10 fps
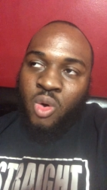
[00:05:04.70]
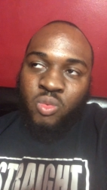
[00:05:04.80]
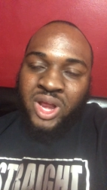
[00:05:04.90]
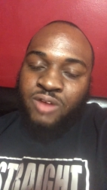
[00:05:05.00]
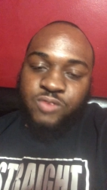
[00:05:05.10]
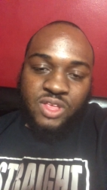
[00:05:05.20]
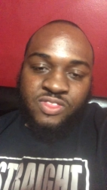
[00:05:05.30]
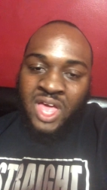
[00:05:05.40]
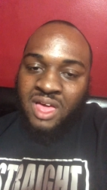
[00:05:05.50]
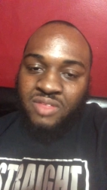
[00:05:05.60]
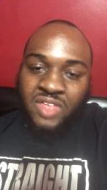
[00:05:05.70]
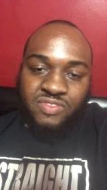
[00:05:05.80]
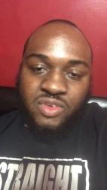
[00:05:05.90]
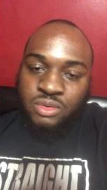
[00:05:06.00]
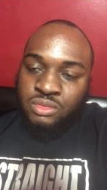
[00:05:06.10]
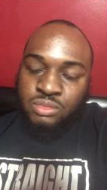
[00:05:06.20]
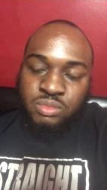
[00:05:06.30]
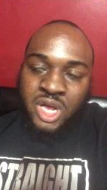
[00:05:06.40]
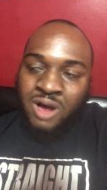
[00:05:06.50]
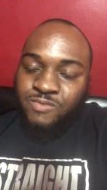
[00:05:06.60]
on everything that the
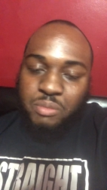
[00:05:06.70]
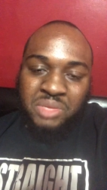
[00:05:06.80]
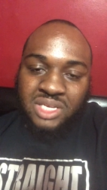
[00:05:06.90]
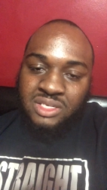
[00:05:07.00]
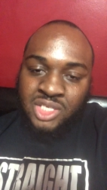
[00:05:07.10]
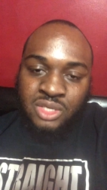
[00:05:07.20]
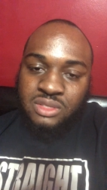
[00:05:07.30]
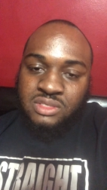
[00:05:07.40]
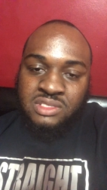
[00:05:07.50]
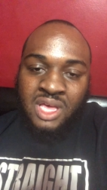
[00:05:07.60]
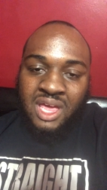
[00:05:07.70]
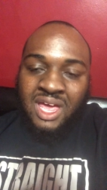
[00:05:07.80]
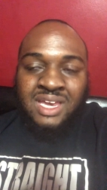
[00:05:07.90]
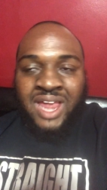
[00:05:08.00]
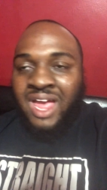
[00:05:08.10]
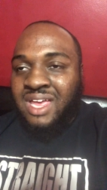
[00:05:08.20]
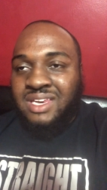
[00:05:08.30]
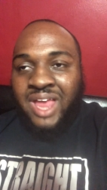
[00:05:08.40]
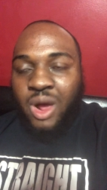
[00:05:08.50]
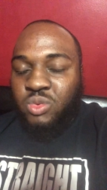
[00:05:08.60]
government does and that and
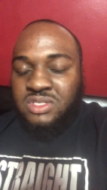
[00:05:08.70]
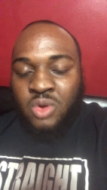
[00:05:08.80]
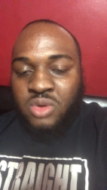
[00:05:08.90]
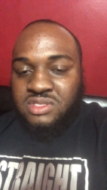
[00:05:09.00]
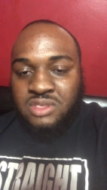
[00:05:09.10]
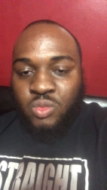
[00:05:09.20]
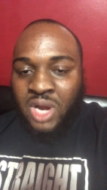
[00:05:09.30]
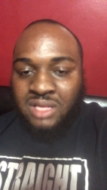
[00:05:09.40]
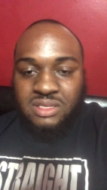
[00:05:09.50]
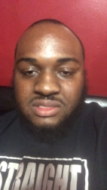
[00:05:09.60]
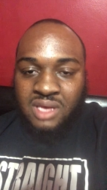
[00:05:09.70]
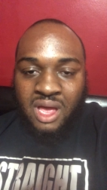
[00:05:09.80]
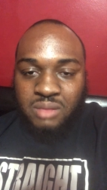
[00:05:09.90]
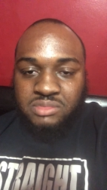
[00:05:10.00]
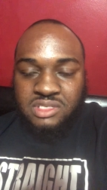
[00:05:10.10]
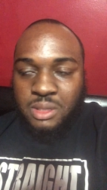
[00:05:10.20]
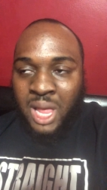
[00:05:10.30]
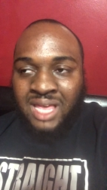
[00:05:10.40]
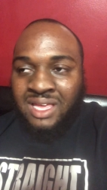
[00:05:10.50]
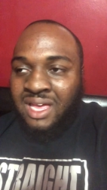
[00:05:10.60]
now is also not the time to
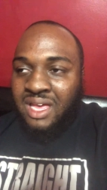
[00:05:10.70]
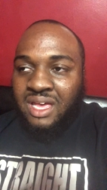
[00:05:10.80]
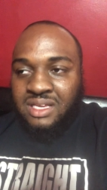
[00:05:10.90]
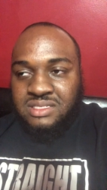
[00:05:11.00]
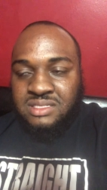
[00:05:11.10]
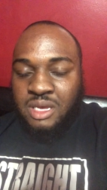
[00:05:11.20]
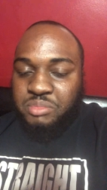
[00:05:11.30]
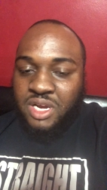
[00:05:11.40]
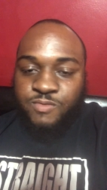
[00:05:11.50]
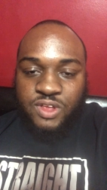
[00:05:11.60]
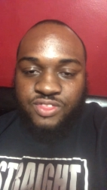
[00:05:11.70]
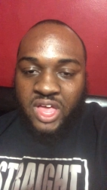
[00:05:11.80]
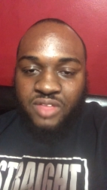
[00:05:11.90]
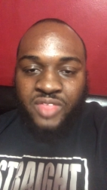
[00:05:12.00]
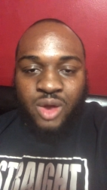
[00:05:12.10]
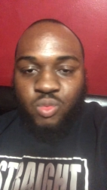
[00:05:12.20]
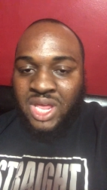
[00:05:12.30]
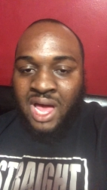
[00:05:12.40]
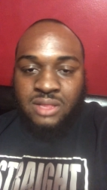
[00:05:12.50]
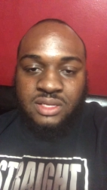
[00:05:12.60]
like accept everything that
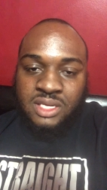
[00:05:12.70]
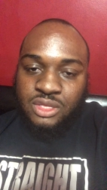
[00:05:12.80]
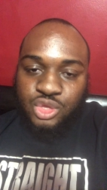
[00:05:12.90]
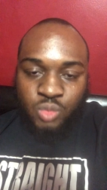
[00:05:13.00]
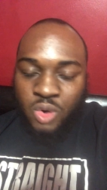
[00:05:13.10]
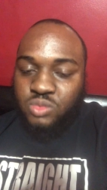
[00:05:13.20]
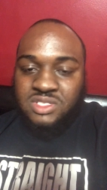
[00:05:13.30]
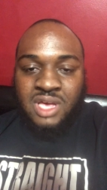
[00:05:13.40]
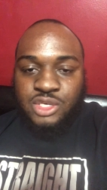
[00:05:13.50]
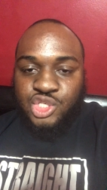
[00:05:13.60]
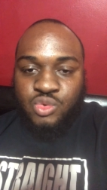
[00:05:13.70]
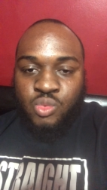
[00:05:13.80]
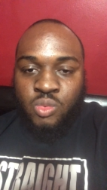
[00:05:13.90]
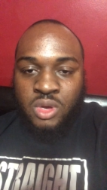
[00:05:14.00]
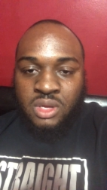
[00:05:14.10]
reality throws at you